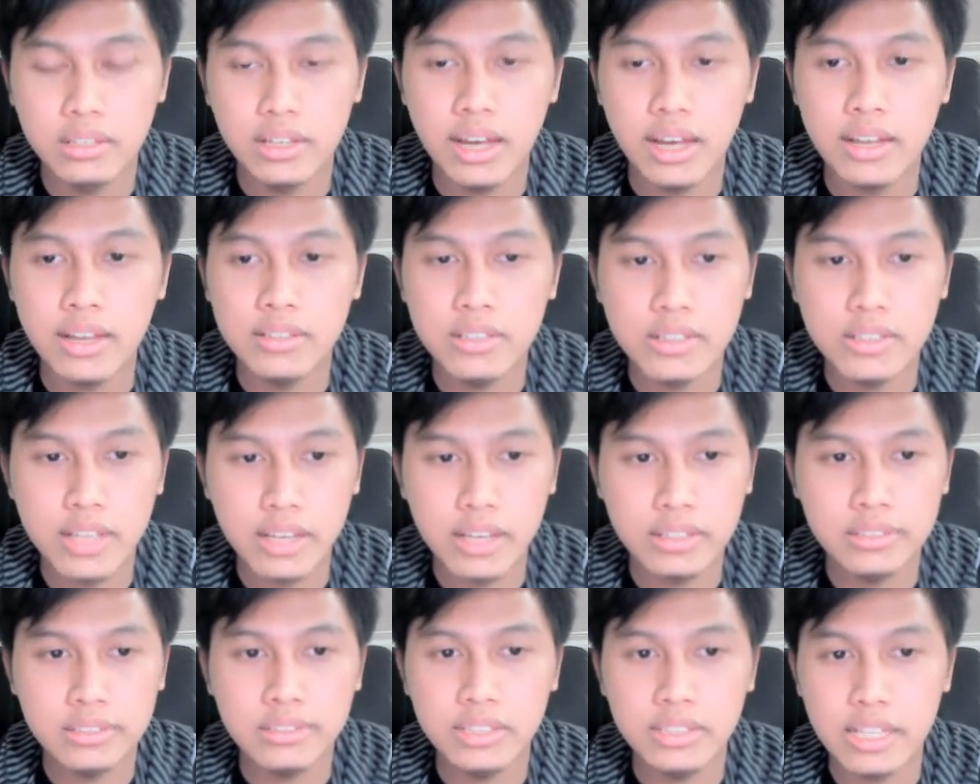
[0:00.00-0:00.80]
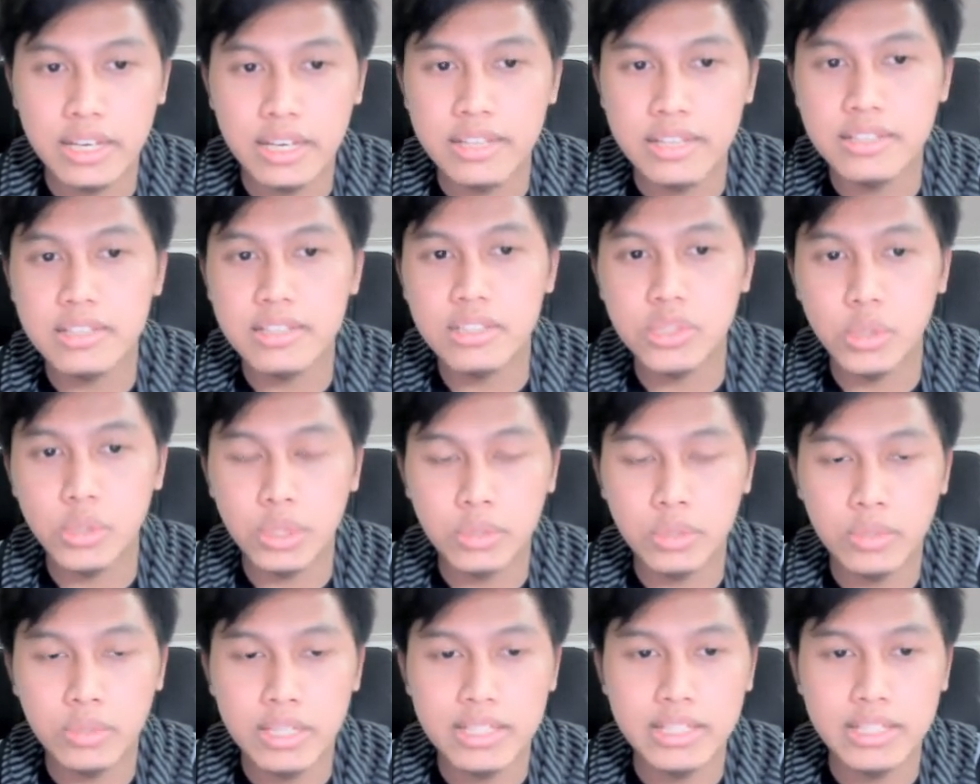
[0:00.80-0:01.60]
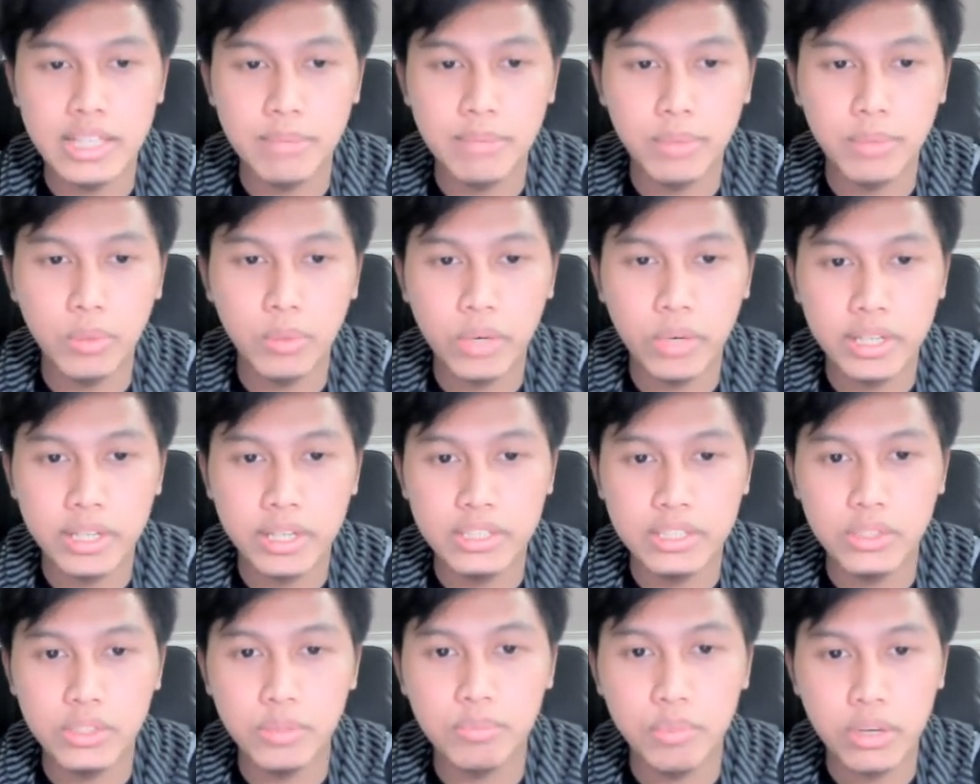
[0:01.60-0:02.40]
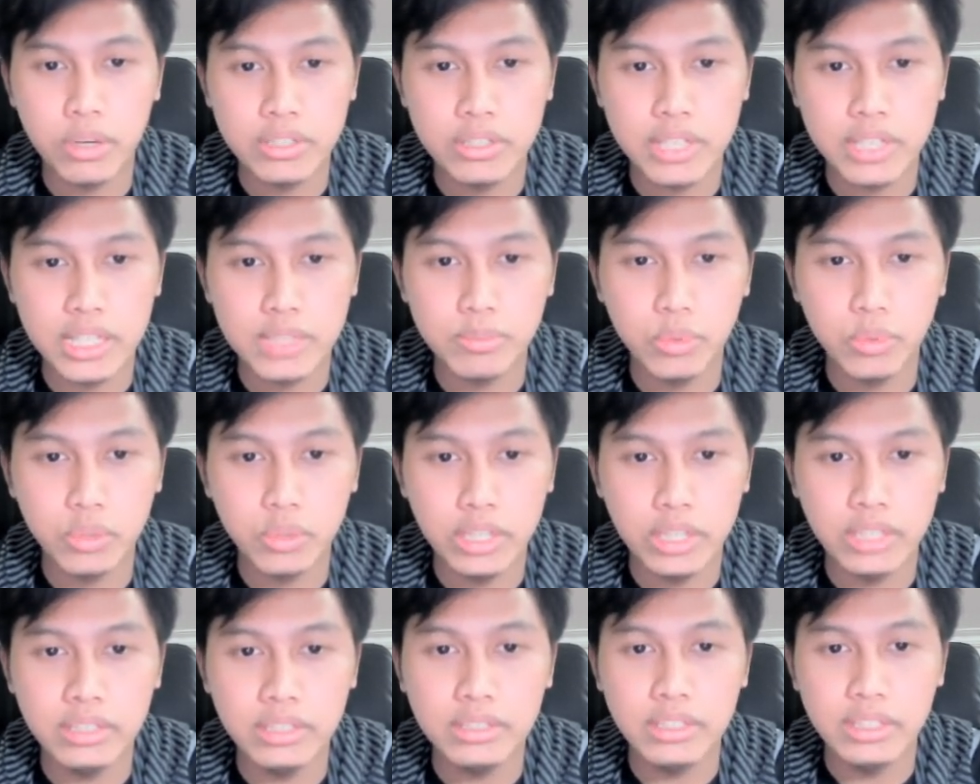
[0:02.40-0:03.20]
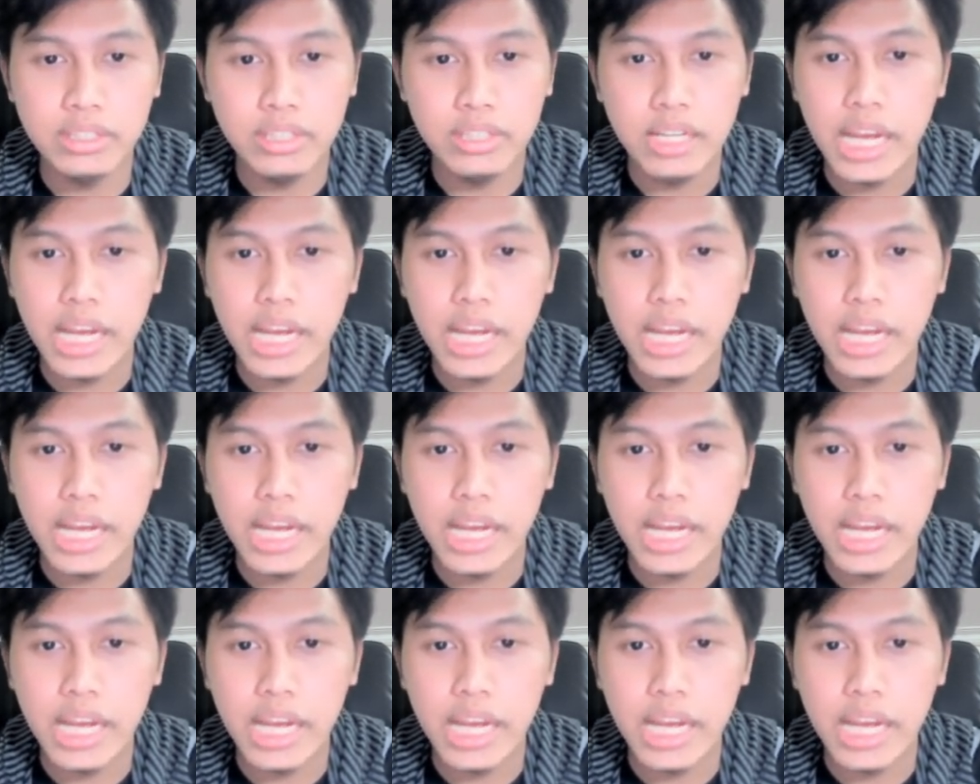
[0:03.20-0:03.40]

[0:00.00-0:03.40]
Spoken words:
And the second is to create simple way to process booking